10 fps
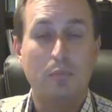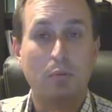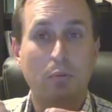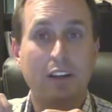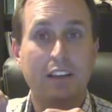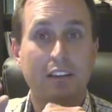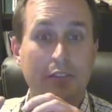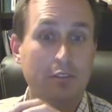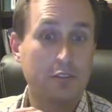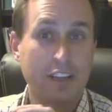But when
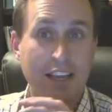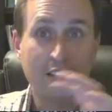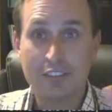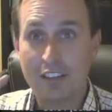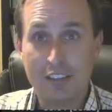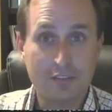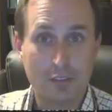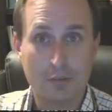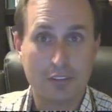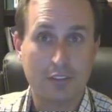there's outside
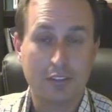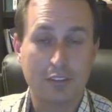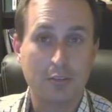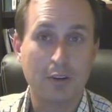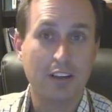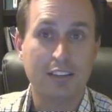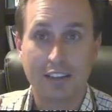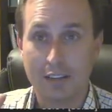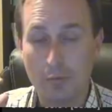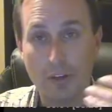influences on the quad,
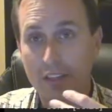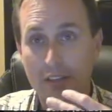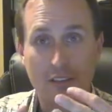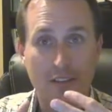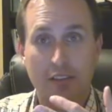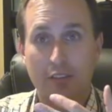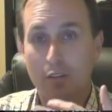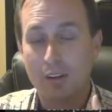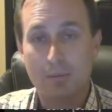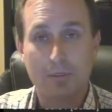like wind,
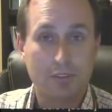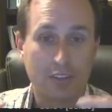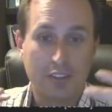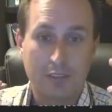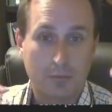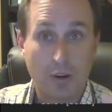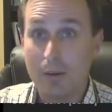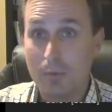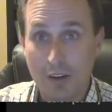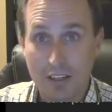throbbles,
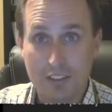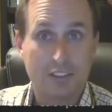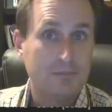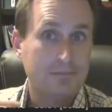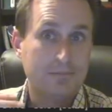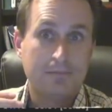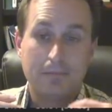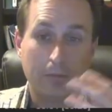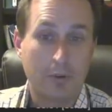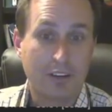prop wash,
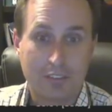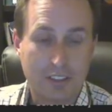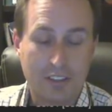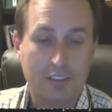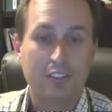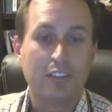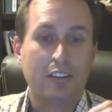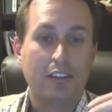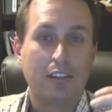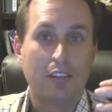whatever else,
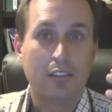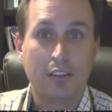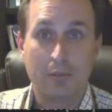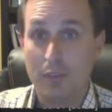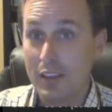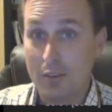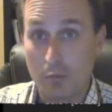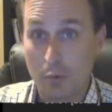they, they